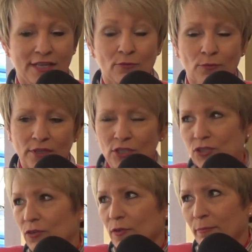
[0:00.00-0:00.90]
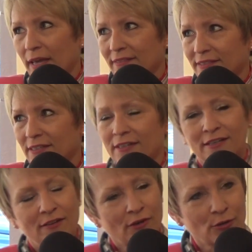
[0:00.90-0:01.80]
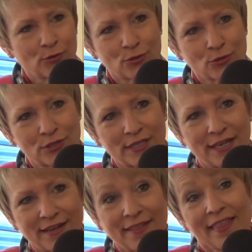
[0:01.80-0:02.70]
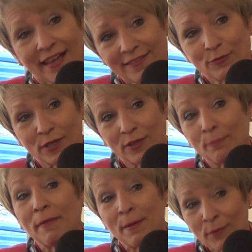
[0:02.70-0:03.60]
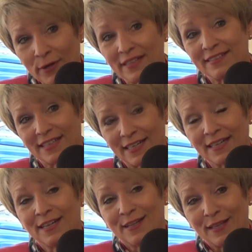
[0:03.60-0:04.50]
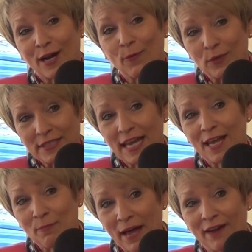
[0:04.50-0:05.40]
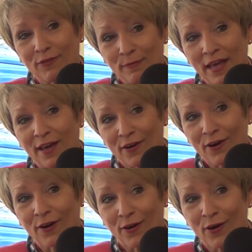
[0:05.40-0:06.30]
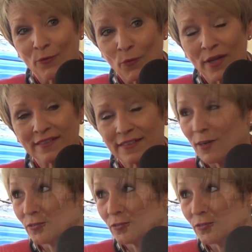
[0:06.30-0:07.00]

that really show the best of our Hoosier state. And that's really the memories that, that I will take back from that are, are ones that I